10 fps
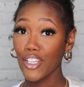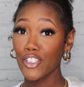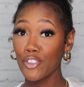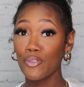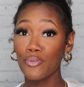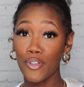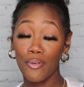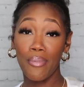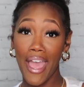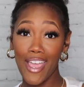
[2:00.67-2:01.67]
you
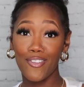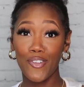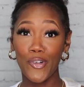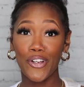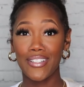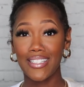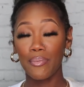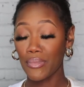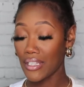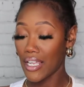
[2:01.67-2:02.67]
gonna pay for
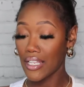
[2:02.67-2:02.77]
something